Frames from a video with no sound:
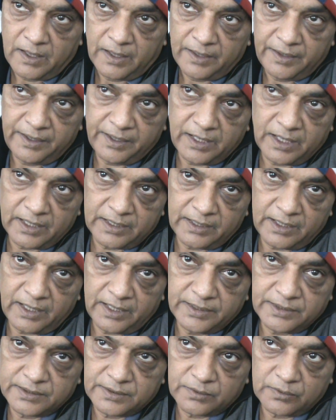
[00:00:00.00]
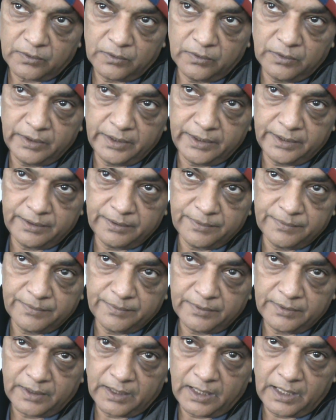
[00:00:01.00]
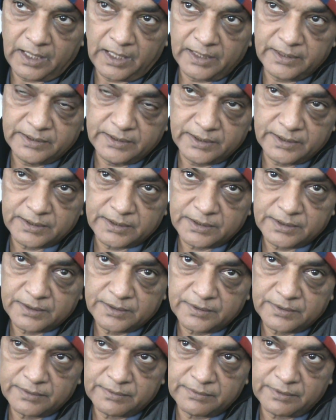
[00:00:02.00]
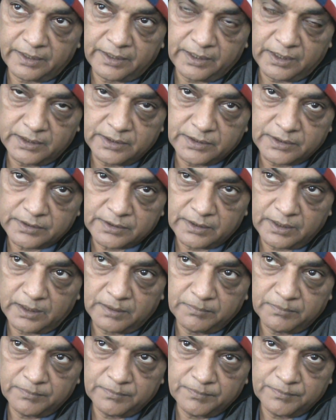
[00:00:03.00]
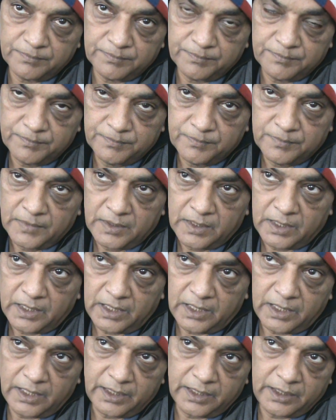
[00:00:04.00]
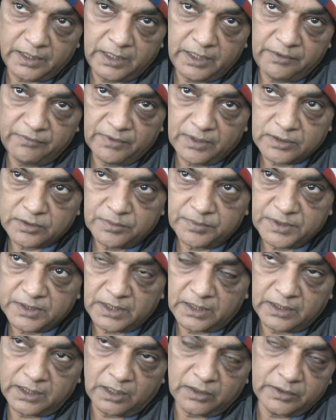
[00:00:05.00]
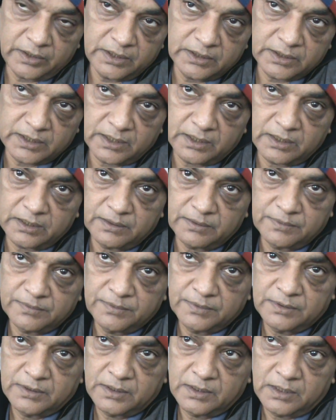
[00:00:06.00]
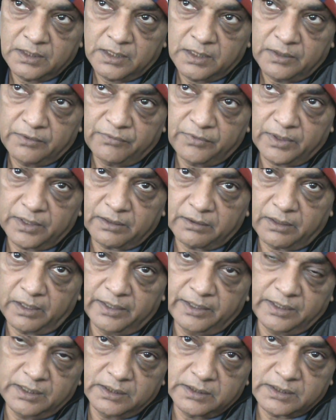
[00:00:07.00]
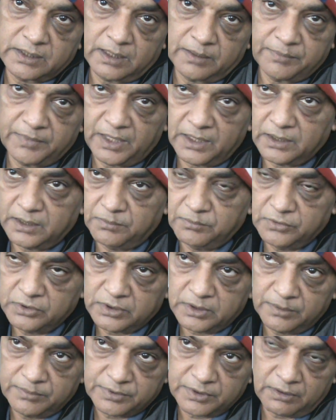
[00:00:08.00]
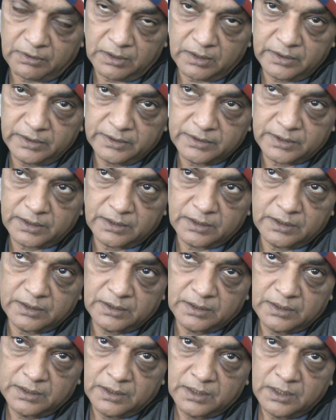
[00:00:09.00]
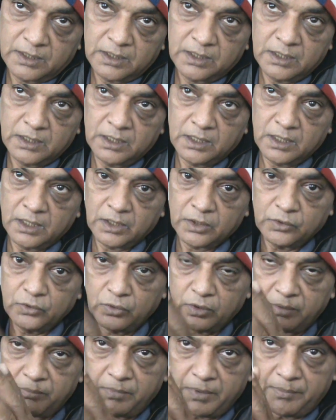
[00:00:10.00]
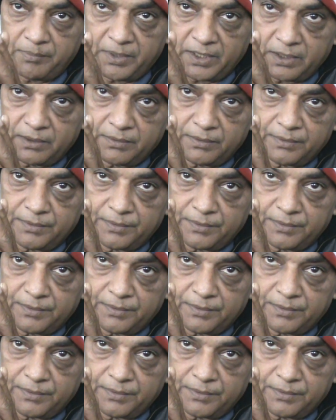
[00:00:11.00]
recognize only ISIS, radical Islam. And he wants to be shut down, he said, for radical Islam, not the Muslims all, he said. You remember